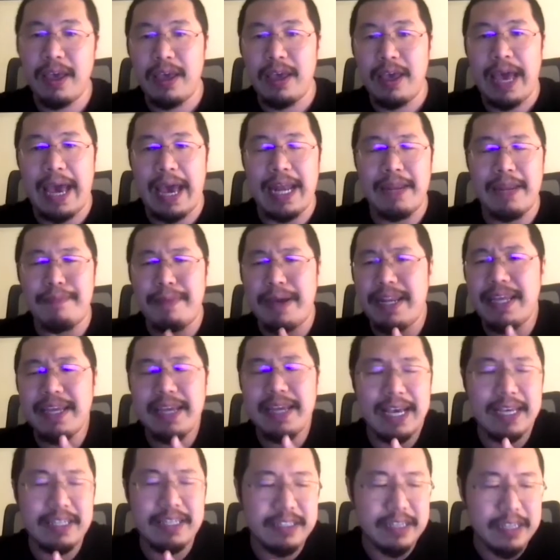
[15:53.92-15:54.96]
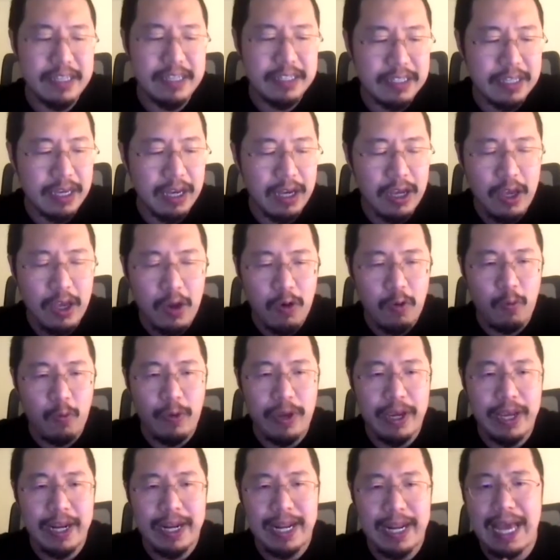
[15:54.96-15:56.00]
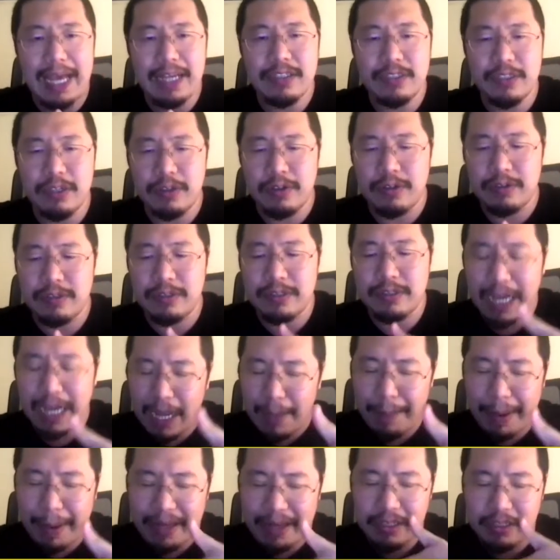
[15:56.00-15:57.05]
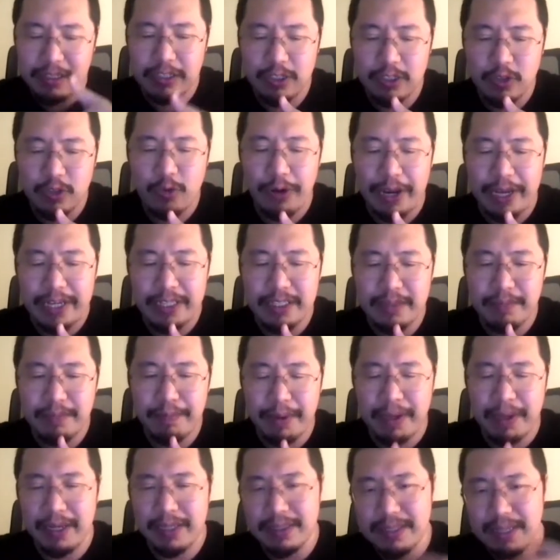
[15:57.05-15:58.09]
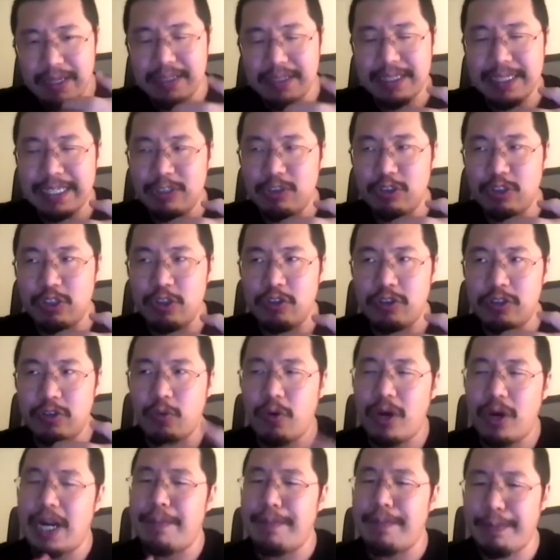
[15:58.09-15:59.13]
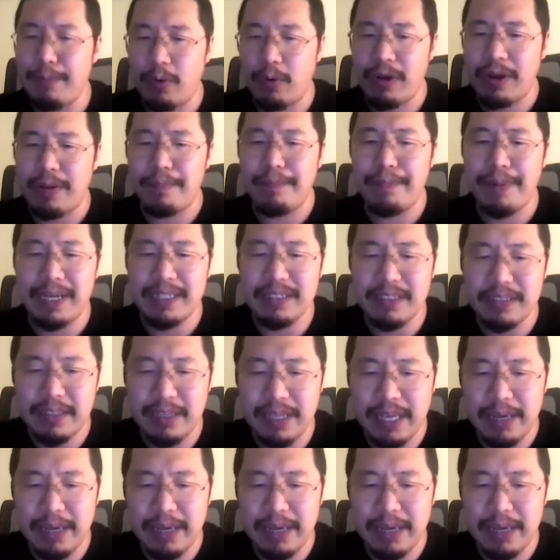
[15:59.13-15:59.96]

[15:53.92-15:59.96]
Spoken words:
And in many cases, we can act. So saga patterns is great, but it does introduce quite a bit more complexity